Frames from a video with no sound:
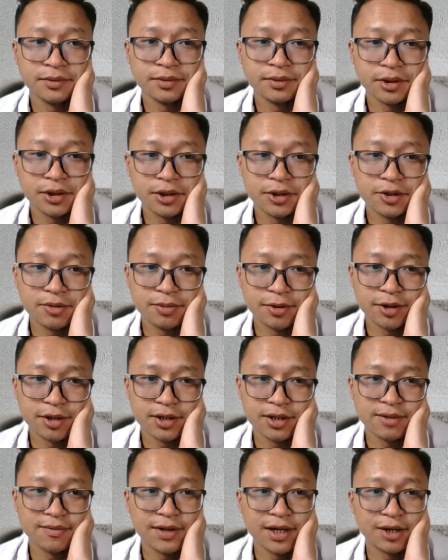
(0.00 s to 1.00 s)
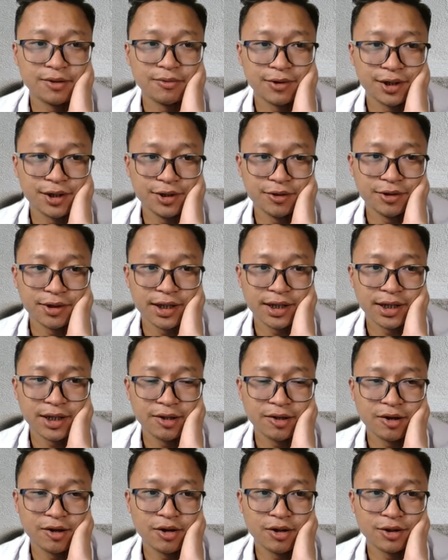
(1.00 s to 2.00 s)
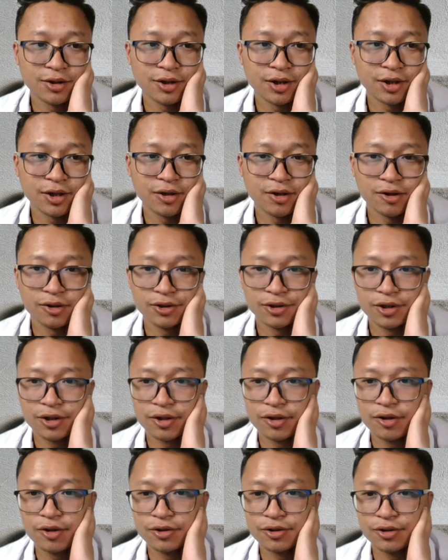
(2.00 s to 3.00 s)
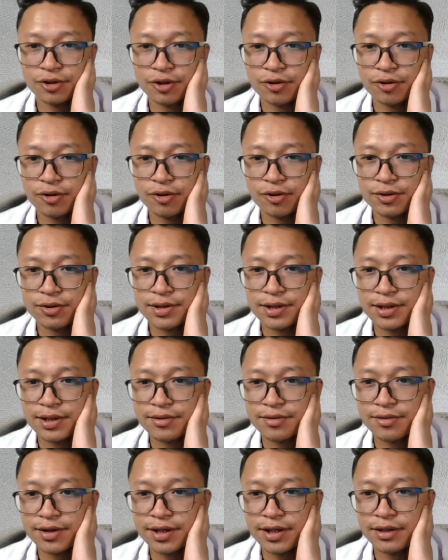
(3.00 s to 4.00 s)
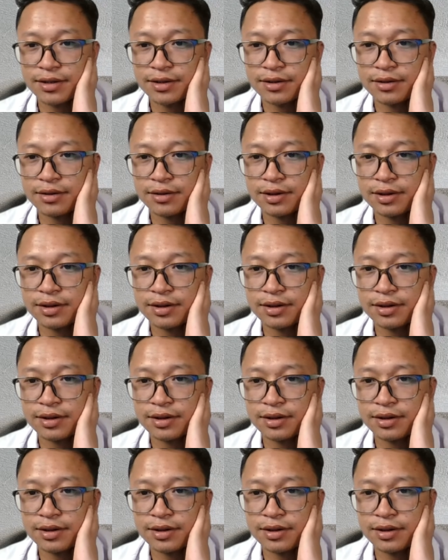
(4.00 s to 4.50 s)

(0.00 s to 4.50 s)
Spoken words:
So because of that one, you are getting long short, all those things, right? Okay.